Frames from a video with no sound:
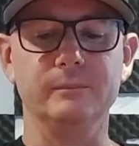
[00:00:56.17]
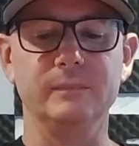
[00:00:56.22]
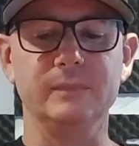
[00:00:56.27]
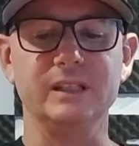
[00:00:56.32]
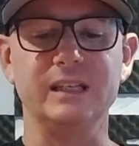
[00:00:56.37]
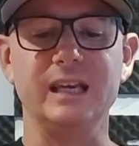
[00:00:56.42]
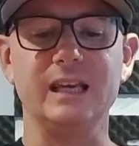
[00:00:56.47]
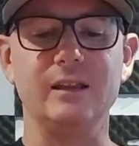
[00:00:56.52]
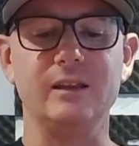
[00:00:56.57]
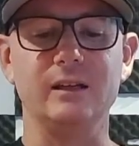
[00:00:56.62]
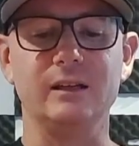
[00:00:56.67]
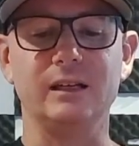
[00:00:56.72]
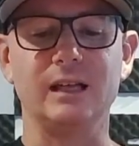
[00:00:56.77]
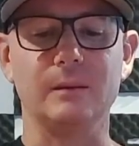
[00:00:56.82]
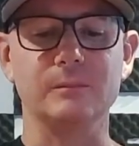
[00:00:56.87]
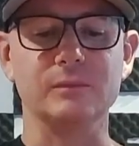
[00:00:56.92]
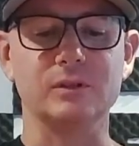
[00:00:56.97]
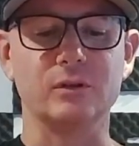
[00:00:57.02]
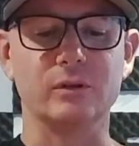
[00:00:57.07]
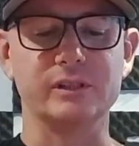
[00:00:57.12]
gear that
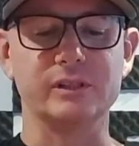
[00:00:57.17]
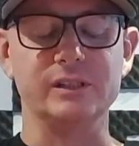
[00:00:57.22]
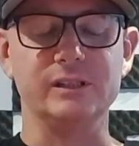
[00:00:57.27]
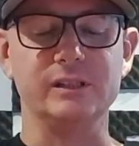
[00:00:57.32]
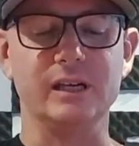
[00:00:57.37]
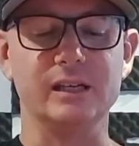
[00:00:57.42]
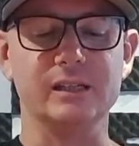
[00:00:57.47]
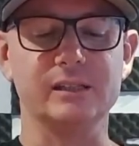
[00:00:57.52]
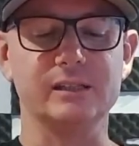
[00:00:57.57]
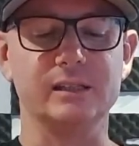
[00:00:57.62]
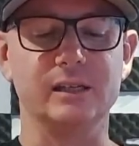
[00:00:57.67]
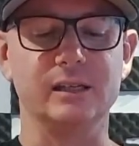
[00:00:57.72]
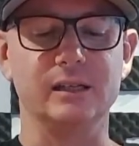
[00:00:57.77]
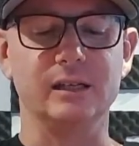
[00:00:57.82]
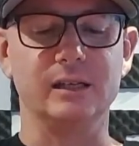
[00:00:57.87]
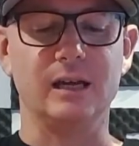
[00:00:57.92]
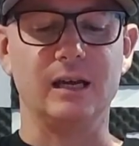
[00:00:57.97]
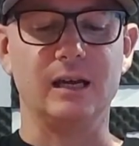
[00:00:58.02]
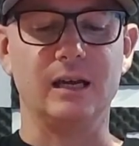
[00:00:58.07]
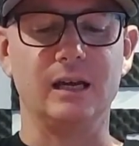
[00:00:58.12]
comes across his desk,
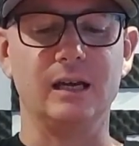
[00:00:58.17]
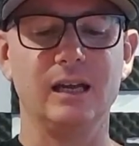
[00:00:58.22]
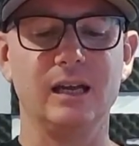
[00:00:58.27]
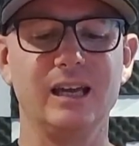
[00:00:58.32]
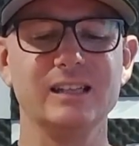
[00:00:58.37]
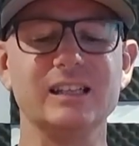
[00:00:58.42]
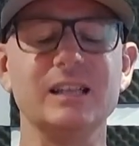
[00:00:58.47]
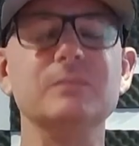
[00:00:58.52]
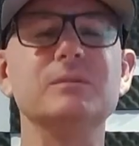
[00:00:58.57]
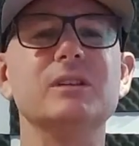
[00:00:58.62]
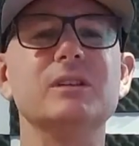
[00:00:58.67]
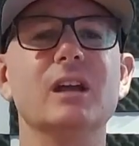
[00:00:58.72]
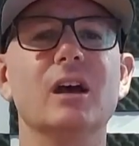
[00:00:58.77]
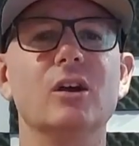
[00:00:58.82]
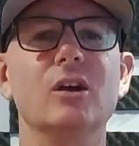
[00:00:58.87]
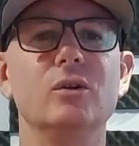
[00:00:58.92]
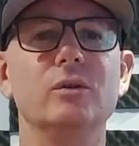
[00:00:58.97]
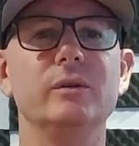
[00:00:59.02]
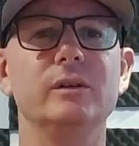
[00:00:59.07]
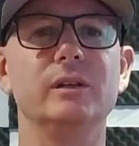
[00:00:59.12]
and seems to
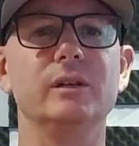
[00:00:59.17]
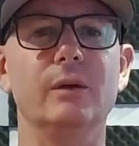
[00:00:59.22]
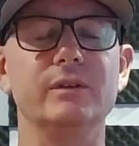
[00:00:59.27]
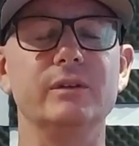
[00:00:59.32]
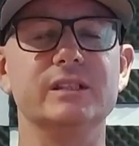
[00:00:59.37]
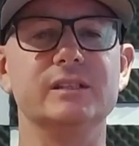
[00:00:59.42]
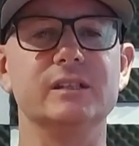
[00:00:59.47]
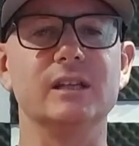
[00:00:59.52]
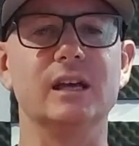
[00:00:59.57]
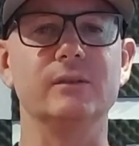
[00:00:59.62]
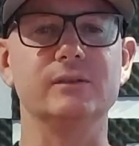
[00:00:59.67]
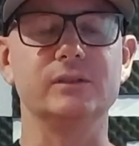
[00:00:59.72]
know his stuff.